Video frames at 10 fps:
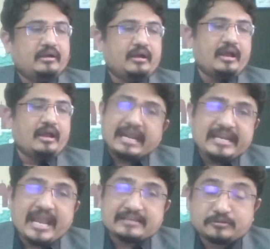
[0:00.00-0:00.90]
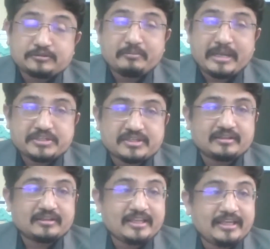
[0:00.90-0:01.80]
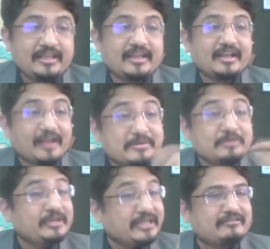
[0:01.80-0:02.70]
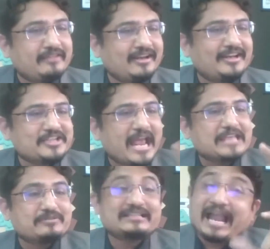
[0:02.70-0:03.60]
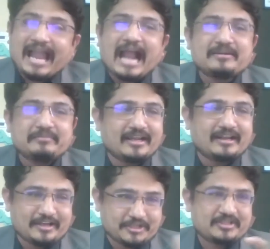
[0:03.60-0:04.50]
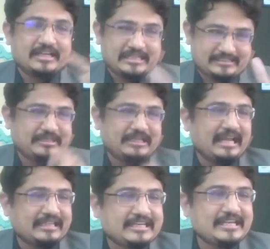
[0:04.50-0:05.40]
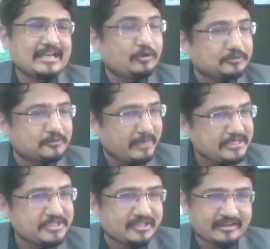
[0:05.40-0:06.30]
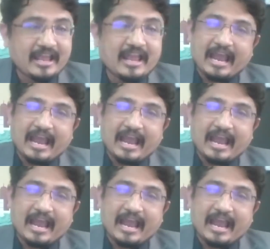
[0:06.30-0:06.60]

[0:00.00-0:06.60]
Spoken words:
Andy has also mentioned, the communicative English as well as academic English, something like that he has also mentioned.